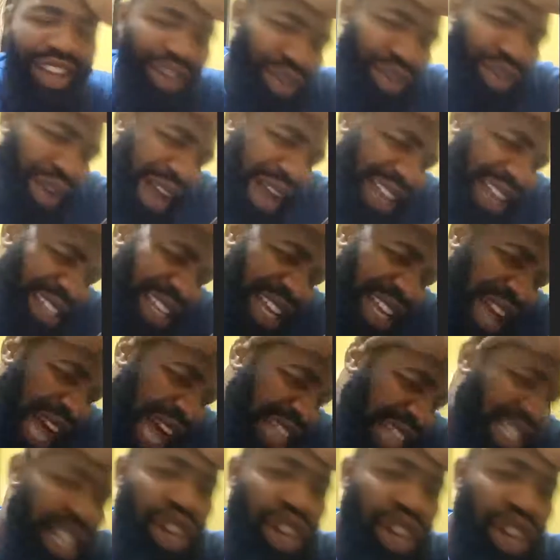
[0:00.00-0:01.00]
you know, as
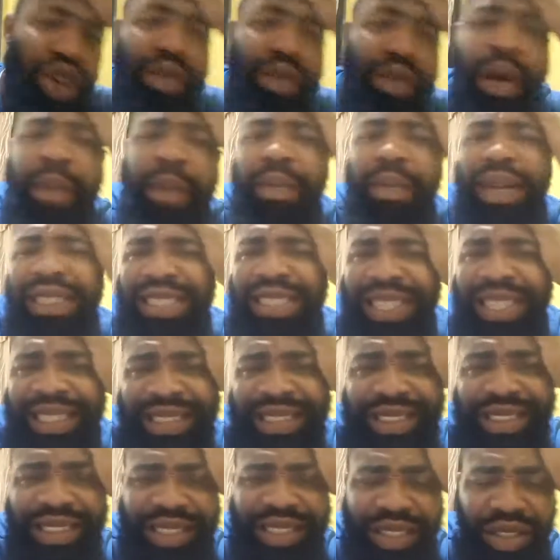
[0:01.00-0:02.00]
a human
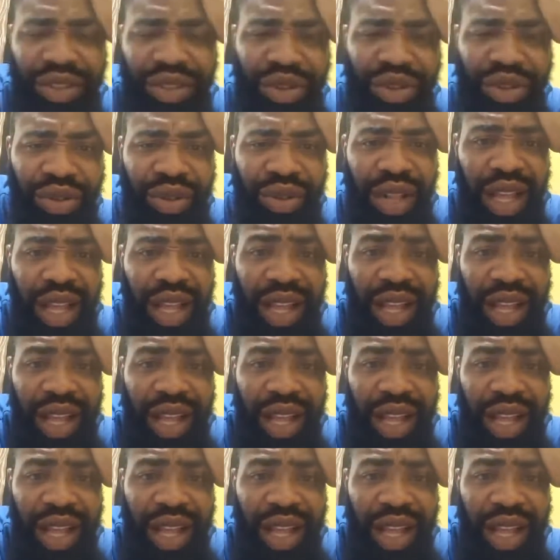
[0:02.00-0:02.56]
merchant, you know,